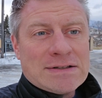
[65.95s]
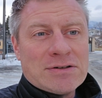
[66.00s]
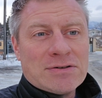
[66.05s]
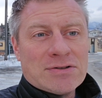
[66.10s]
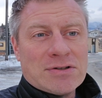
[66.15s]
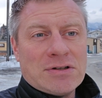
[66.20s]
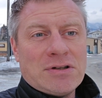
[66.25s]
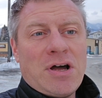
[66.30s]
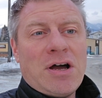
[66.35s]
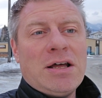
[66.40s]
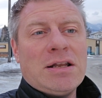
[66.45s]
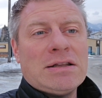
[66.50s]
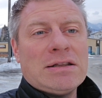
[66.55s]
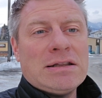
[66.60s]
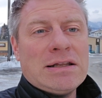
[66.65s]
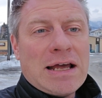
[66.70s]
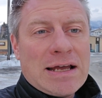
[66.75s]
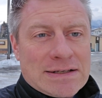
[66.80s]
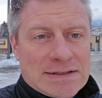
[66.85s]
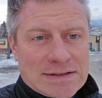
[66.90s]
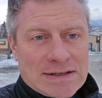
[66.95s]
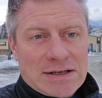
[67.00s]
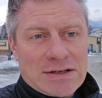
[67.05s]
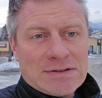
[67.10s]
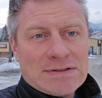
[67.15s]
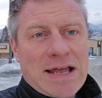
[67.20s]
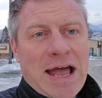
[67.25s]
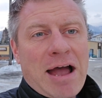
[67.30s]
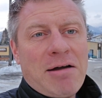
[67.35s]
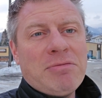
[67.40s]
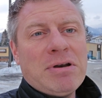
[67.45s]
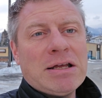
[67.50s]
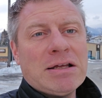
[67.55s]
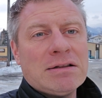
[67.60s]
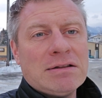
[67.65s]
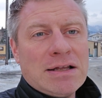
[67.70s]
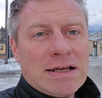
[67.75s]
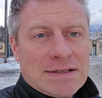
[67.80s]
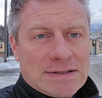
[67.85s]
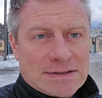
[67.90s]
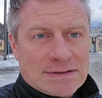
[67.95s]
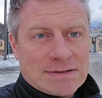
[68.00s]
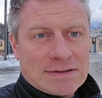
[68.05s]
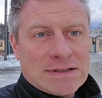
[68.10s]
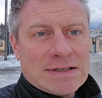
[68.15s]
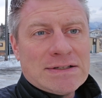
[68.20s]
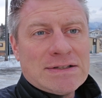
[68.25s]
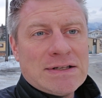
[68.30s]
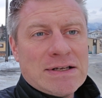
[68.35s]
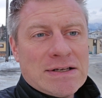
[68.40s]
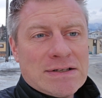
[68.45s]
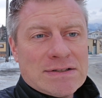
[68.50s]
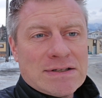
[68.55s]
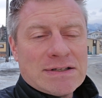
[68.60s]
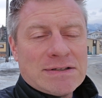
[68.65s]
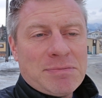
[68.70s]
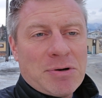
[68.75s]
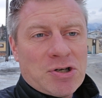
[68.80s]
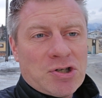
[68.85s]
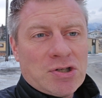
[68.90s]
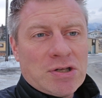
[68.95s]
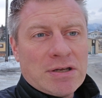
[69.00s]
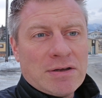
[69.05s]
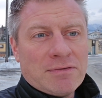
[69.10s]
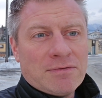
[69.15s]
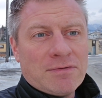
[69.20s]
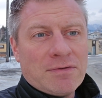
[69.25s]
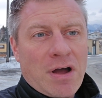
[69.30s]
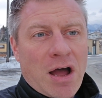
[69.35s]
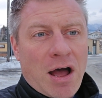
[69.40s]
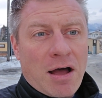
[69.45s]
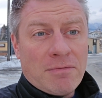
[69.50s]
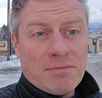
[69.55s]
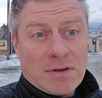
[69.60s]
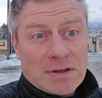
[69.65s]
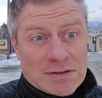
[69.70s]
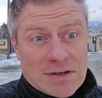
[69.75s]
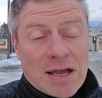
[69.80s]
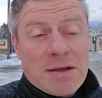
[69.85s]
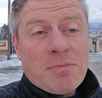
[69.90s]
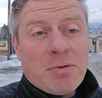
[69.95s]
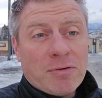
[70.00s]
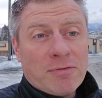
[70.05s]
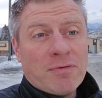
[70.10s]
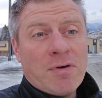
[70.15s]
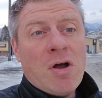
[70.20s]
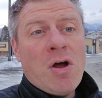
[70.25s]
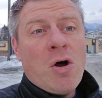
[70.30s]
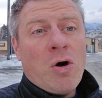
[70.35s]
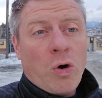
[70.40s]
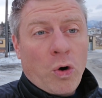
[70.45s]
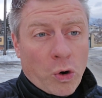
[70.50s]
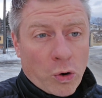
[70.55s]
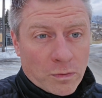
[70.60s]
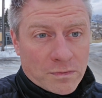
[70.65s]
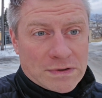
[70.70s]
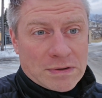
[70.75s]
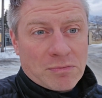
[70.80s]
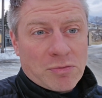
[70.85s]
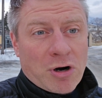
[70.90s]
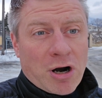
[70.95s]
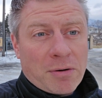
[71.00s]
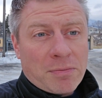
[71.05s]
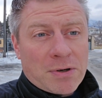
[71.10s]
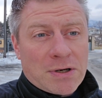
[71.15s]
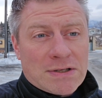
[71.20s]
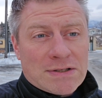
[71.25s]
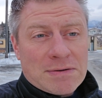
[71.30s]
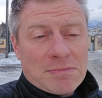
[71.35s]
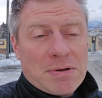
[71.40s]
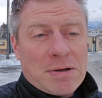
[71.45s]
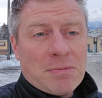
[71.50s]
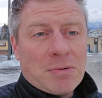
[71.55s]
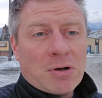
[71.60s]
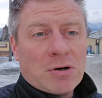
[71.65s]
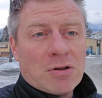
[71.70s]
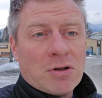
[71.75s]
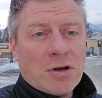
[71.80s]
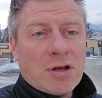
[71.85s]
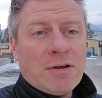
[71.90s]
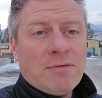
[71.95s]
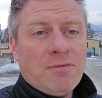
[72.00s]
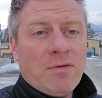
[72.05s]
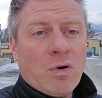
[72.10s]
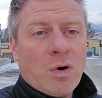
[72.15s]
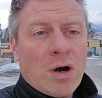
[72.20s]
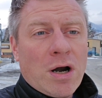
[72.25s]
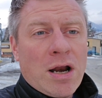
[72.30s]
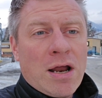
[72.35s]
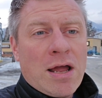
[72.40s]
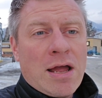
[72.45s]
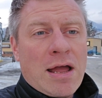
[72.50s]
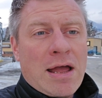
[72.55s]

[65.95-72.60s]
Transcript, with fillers: There's a lot less sales happening, less listings, especially of uh, the type of homes and properties that people are looking for.